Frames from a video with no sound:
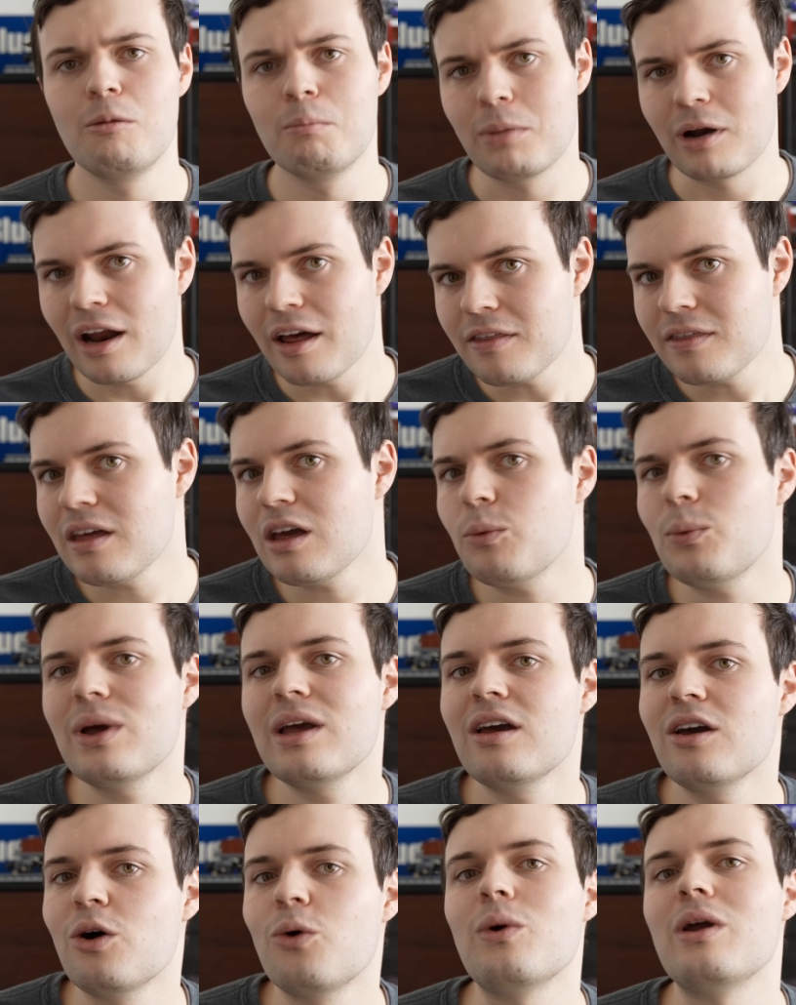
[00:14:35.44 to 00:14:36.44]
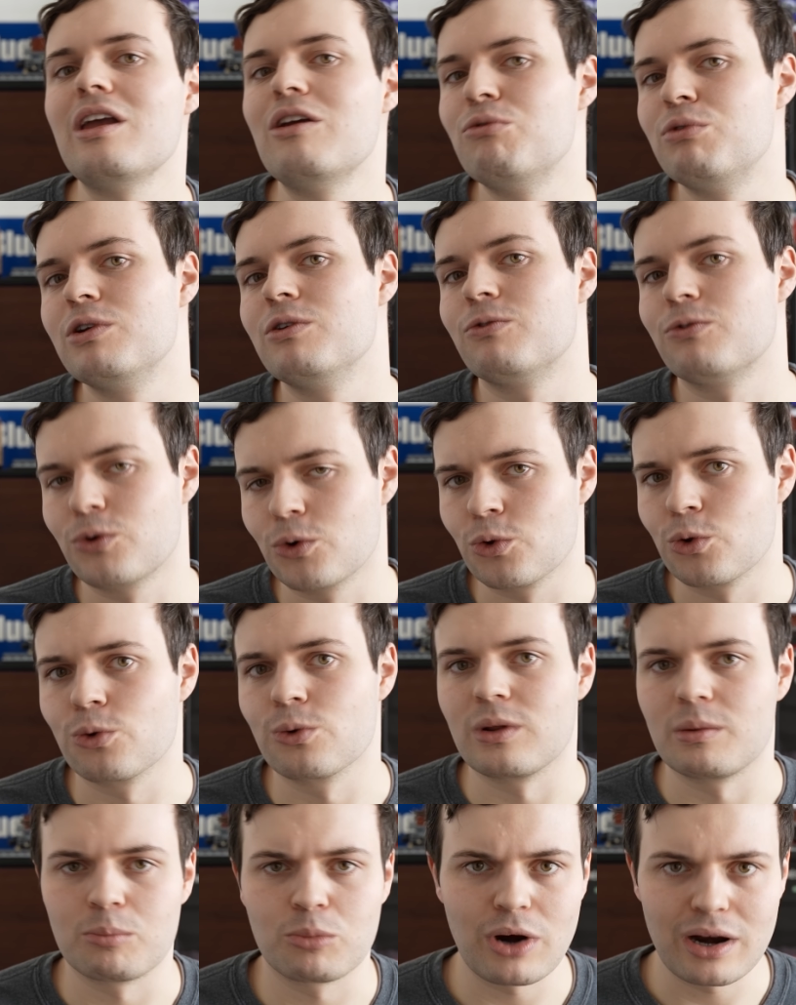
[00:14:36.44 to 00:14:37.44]
But I think we can go even further
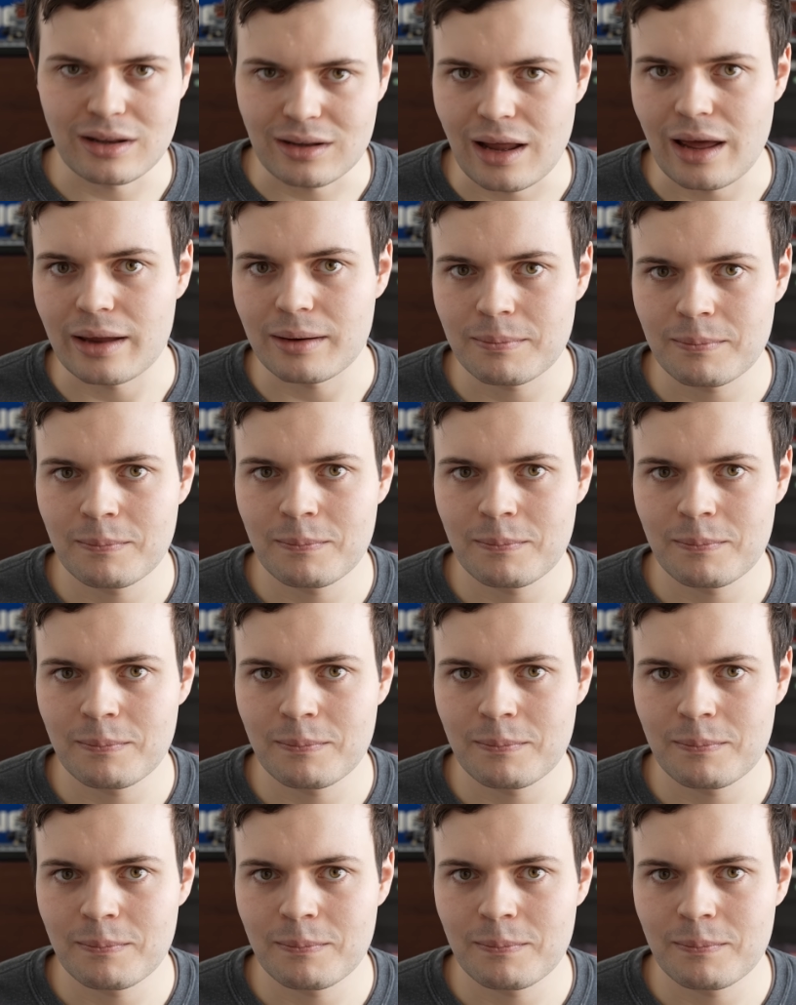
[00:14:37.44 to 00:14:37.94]
than Brightline.